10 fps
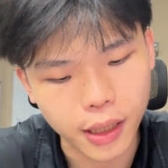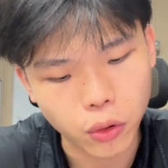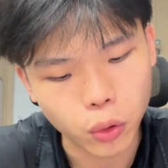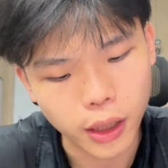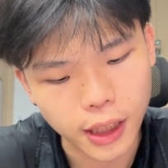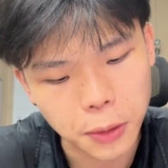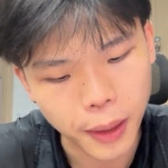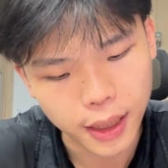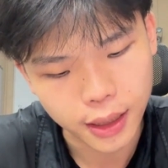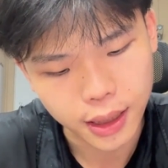And I know that this
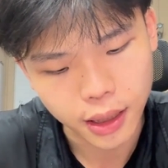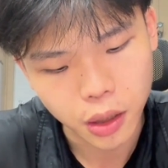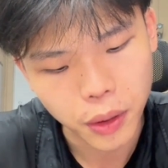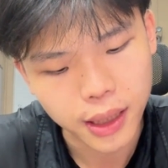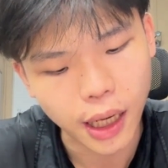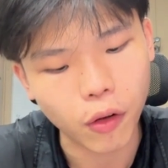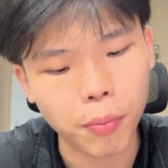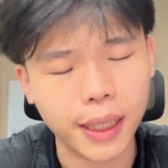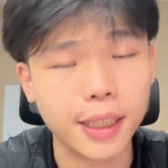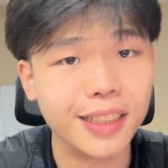part is a little bit cut
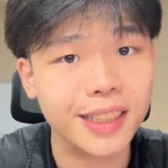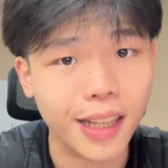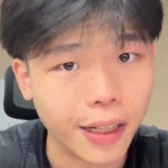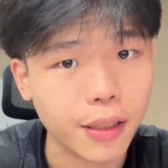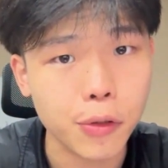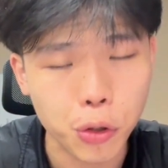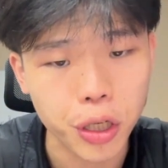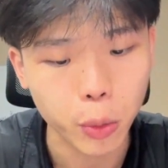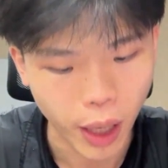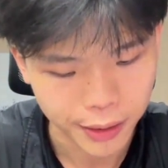off, but here is negative
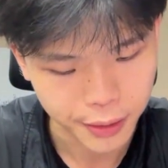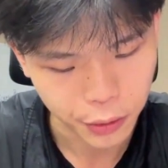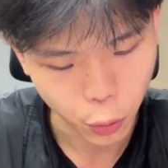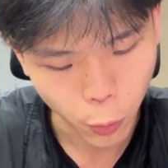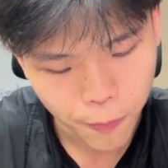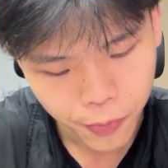3, 1, 0.